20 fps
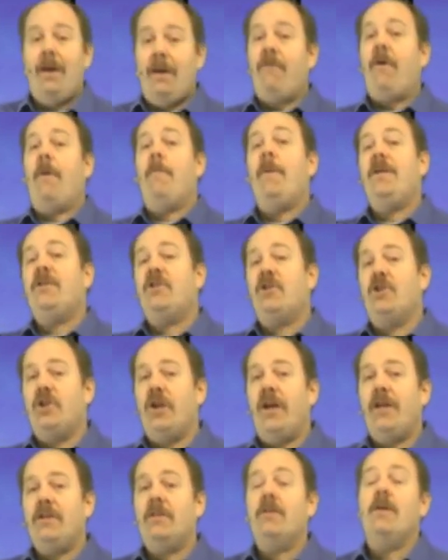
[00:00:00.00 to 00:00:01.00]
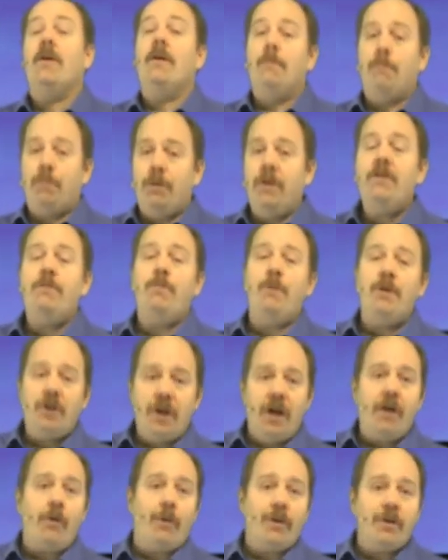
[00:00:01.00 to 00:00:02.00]
If I may suggest, Please be
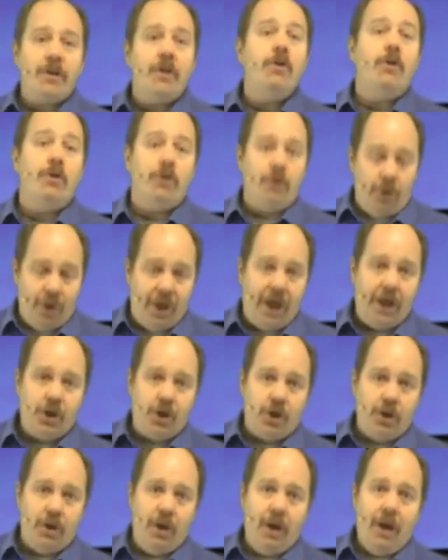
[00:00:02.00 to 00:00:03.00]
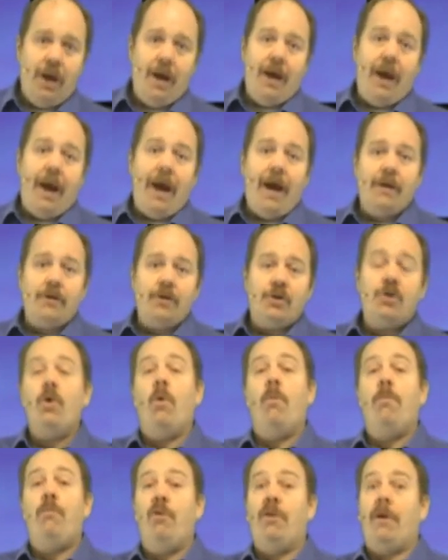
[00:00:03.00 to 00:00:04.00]
generous in your donation, as
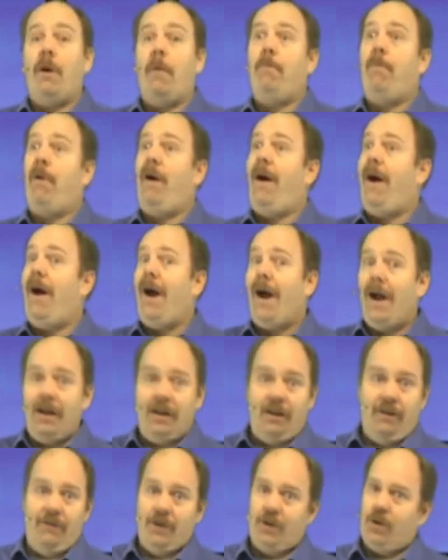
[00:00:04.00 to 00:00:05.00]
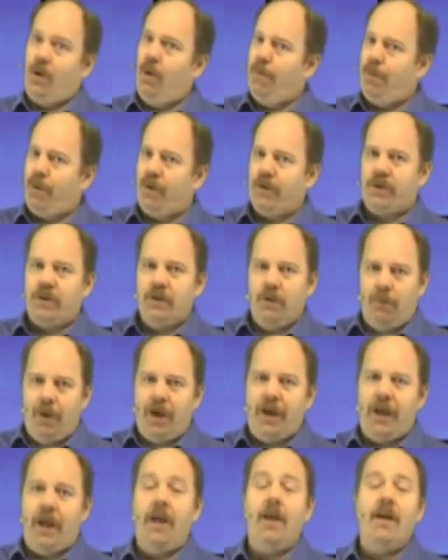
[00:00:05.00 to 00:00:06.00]
Joe put a pile of his own personal
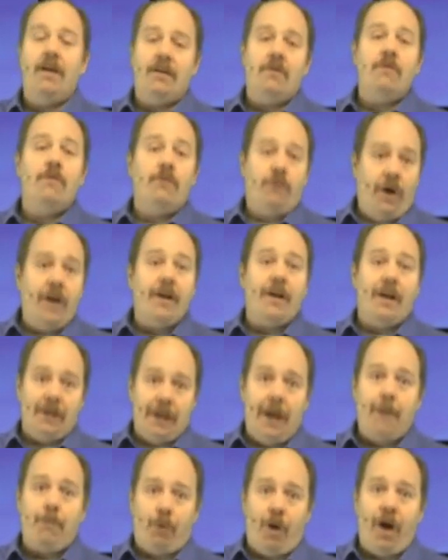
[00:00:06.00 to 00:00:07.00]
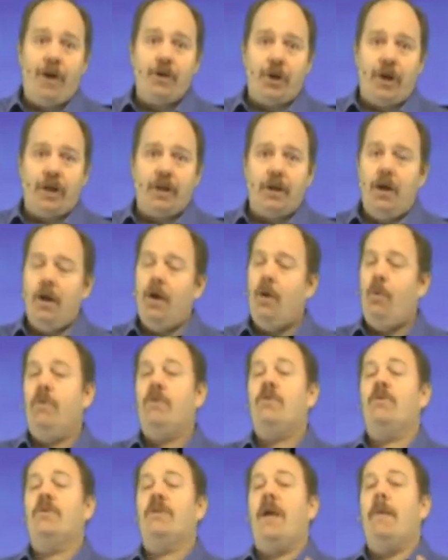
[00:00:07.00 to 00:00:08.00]
money into funding that project,
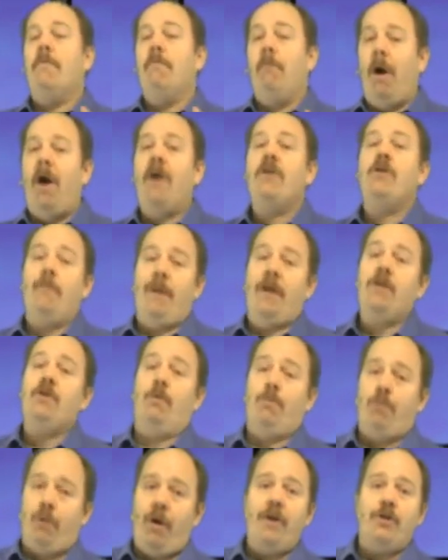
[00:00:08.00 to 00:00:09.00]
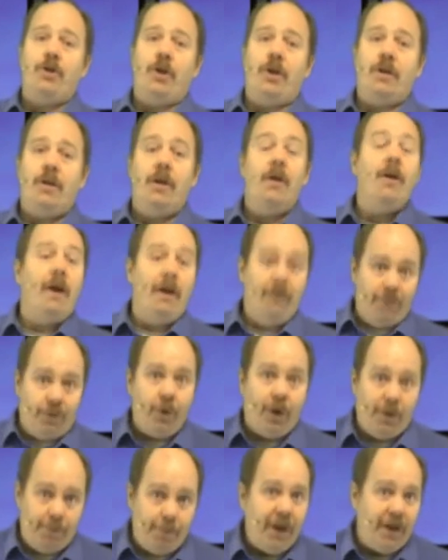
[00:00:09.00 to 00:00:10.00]
which was a monumental project of
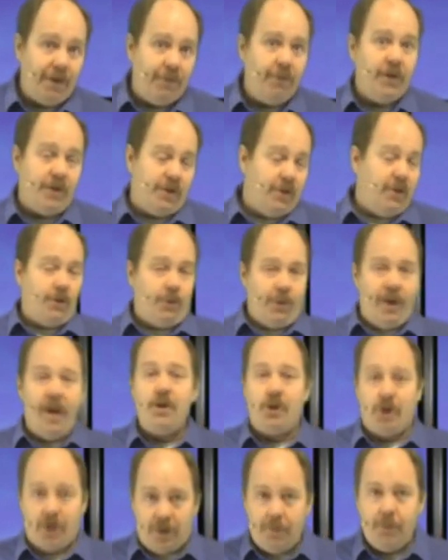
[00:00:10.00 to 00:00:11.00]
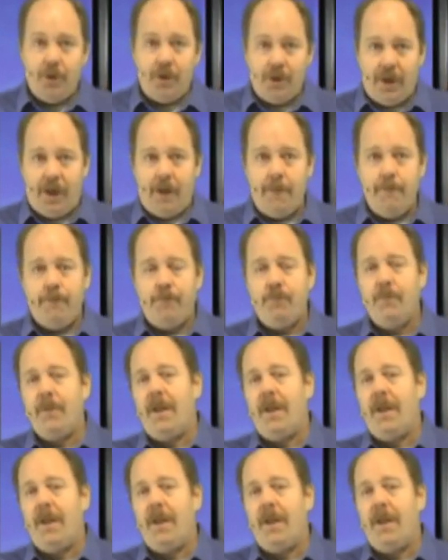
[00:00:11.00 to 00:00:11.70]
great benefit to the creation community.